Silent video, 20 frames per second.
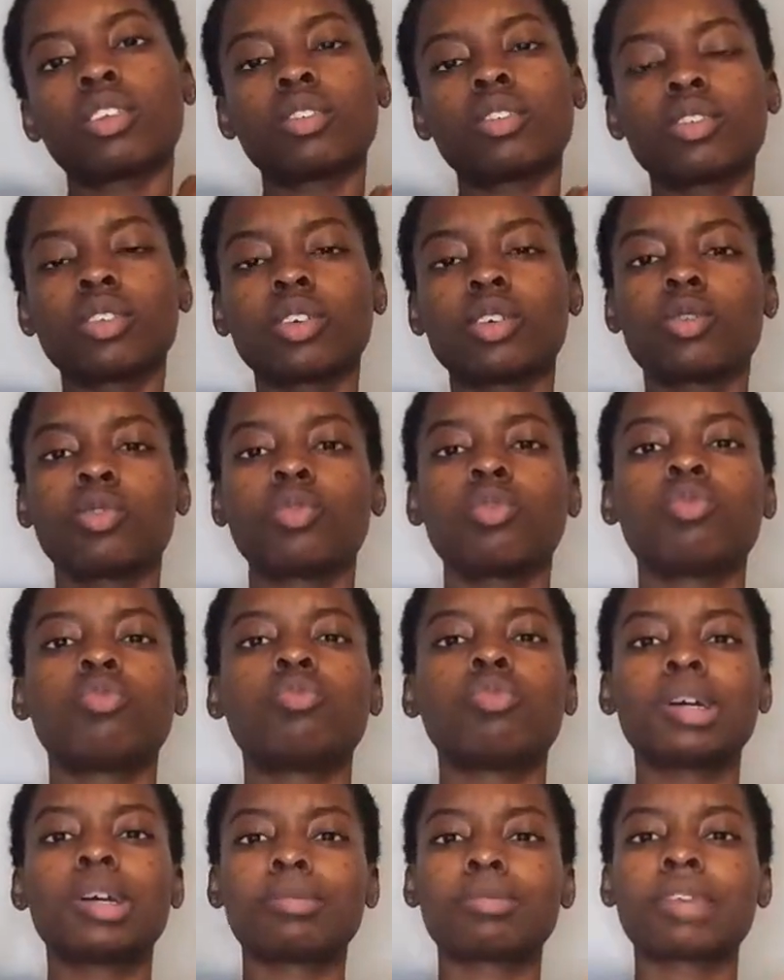you know,
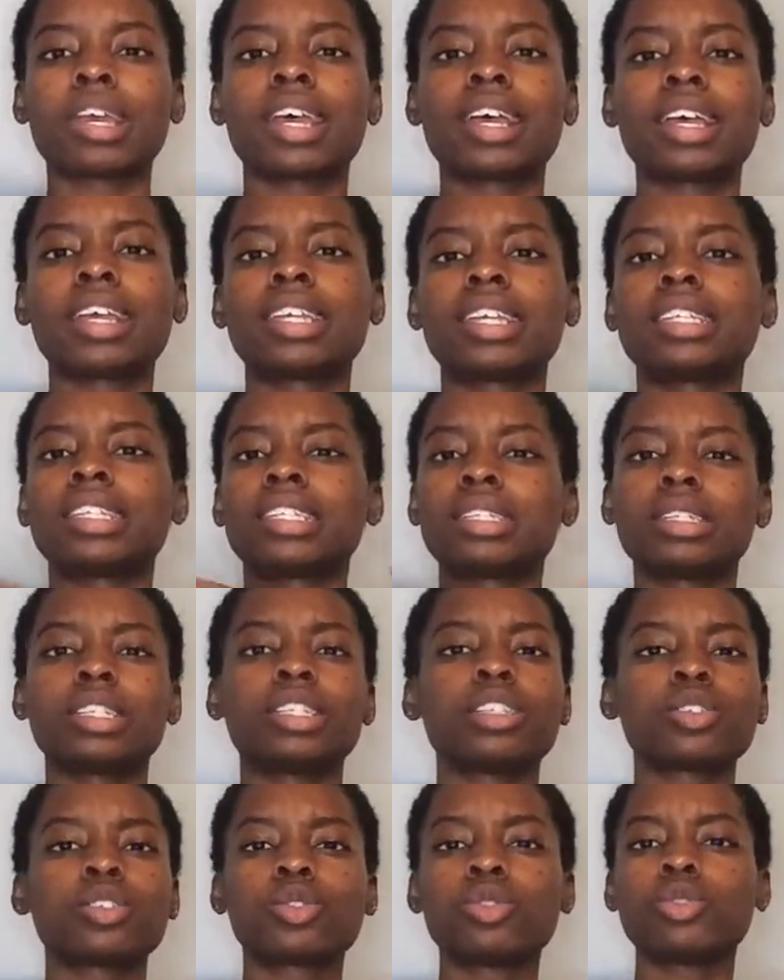I'm riding.
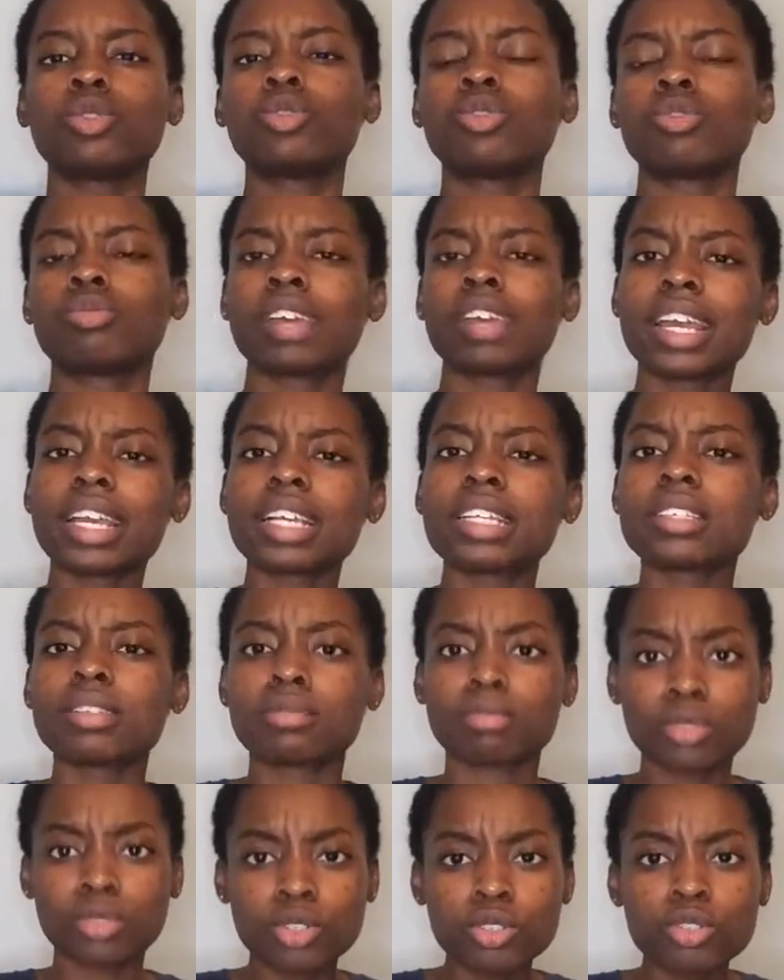It's cool, the ride is
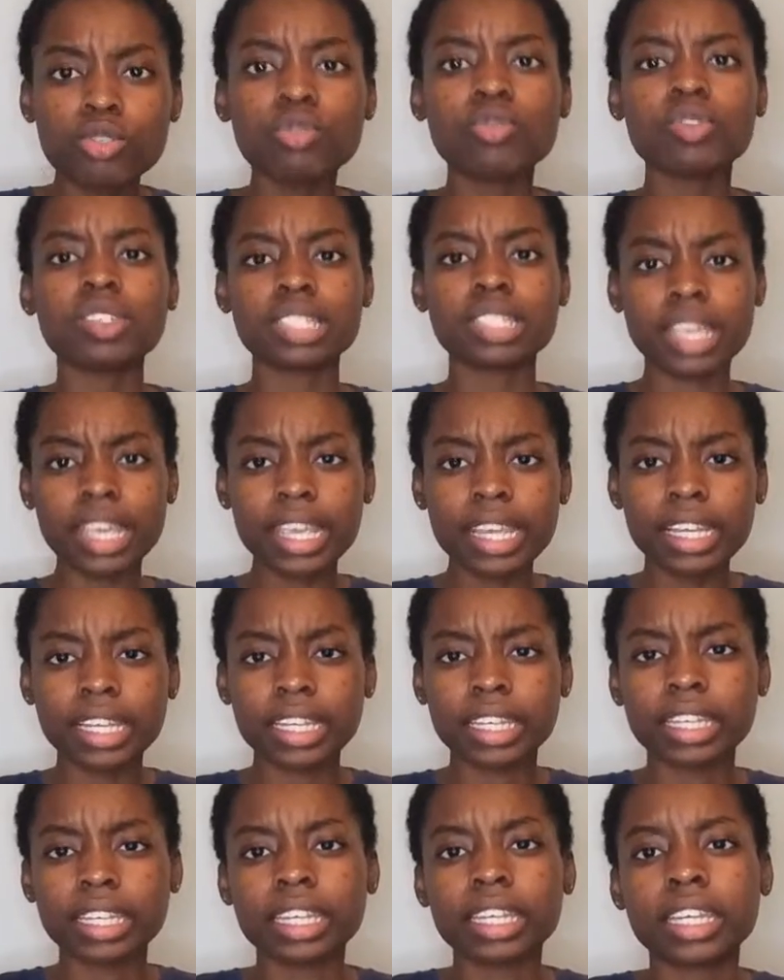smooth
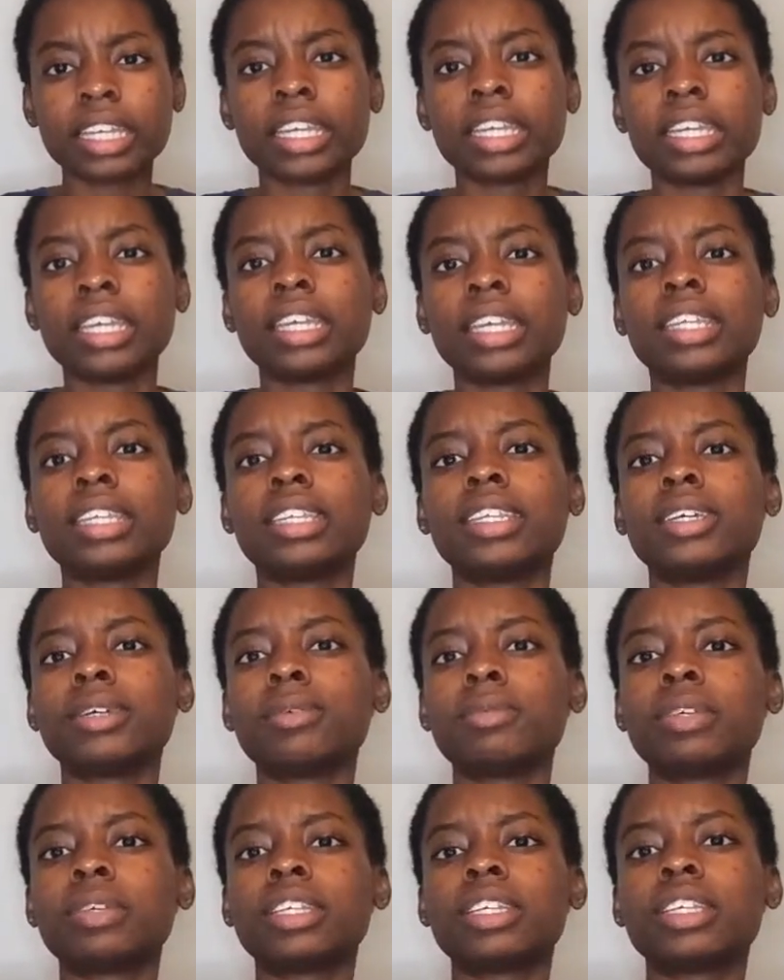sailing.
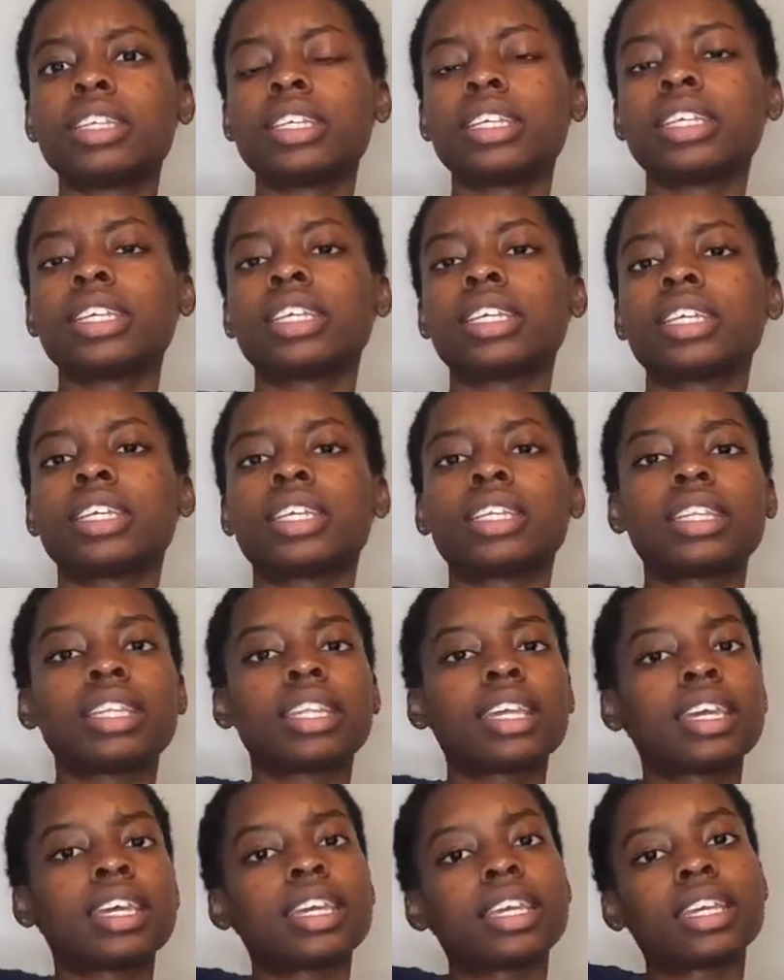Then we get
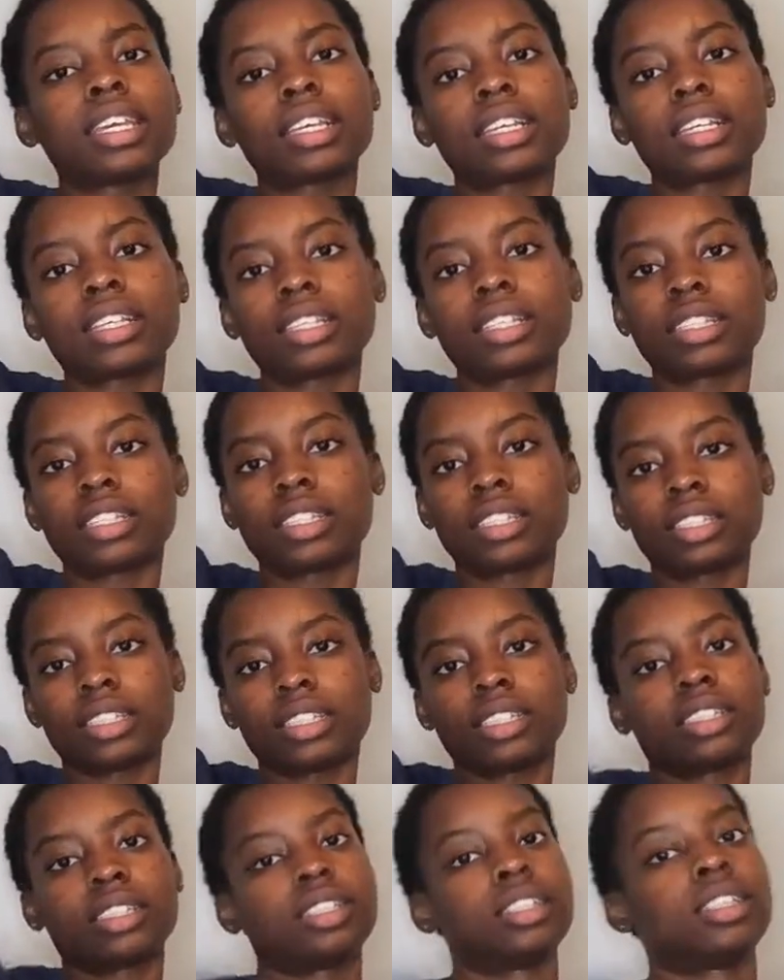like
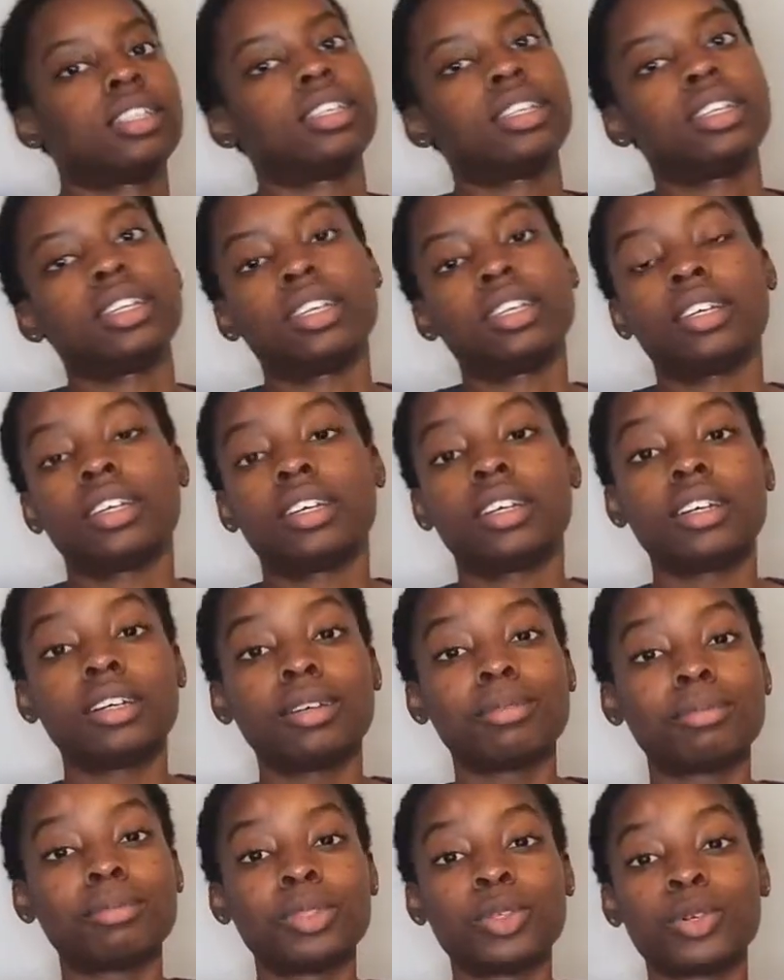
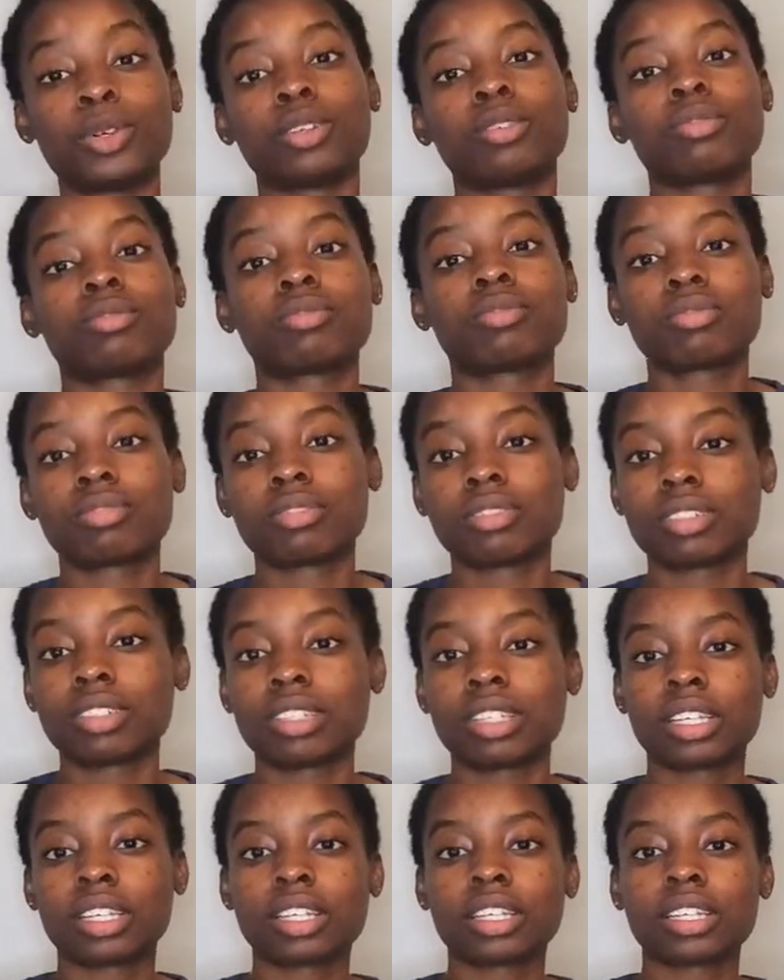up north.
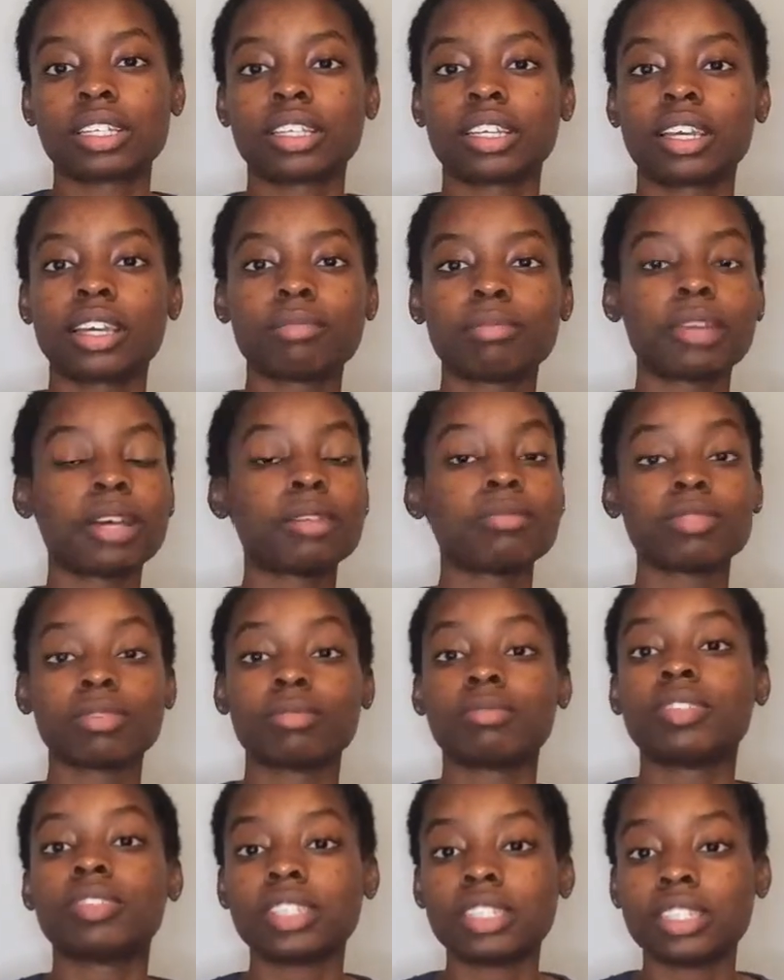Like, I'm
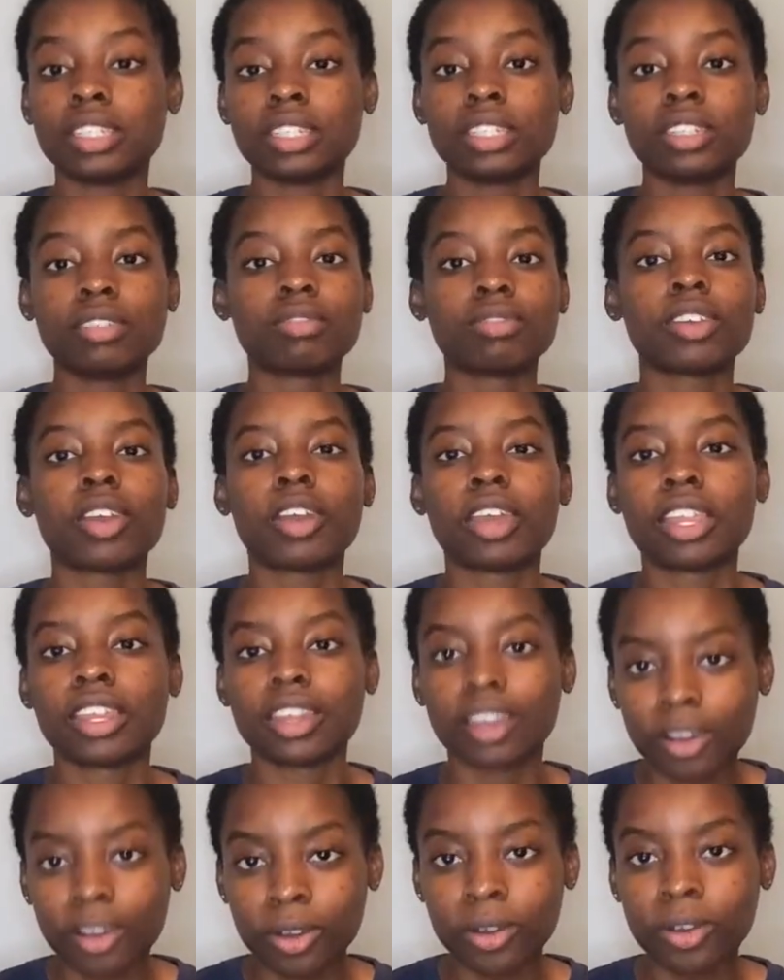from Philly, if y'all
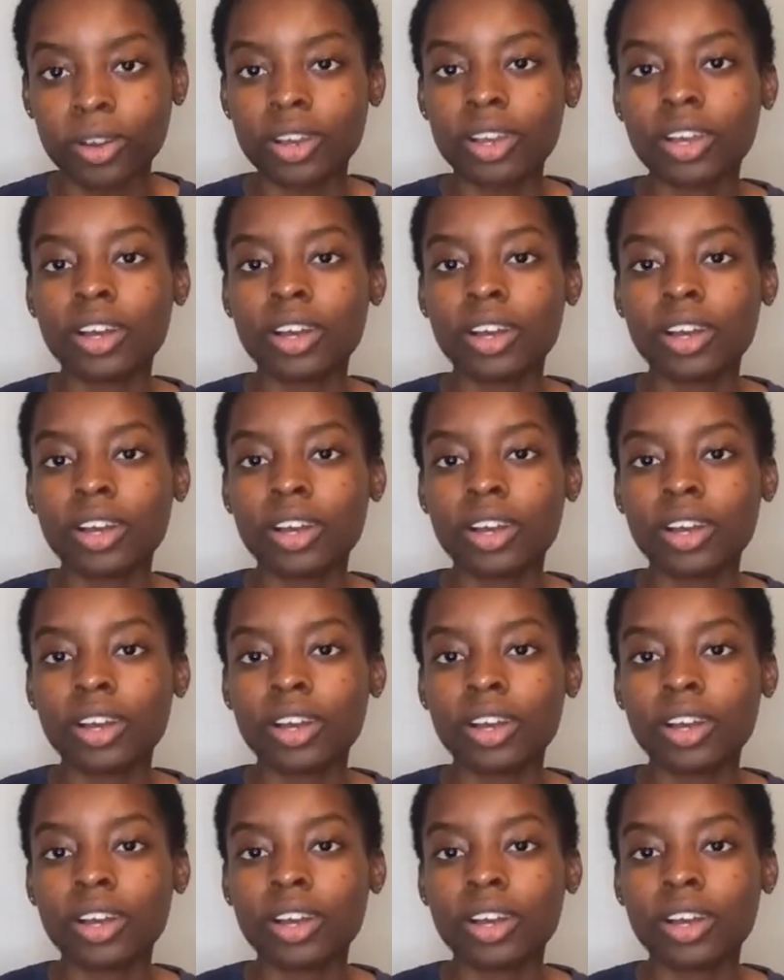ain't know.